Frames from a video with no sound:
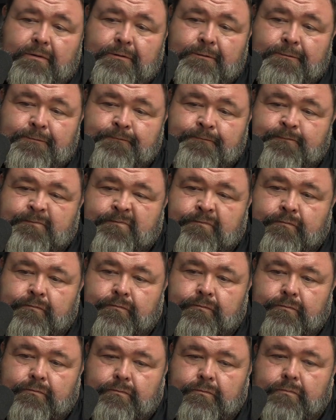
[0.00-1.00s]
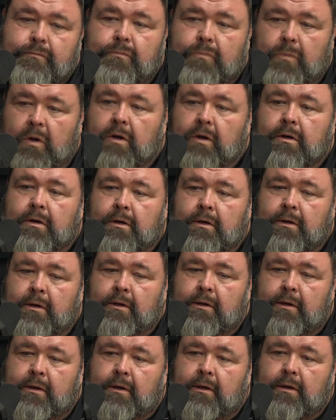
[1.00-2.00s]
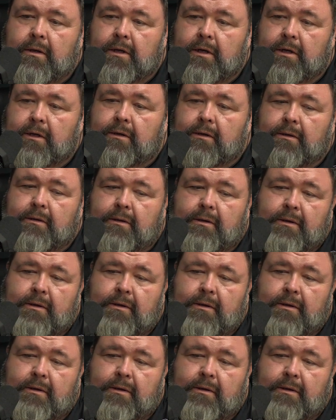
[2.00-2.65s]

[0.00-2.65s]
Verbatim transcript: Yeah, we. Uh, I was like, I don't want to do that. Yeah.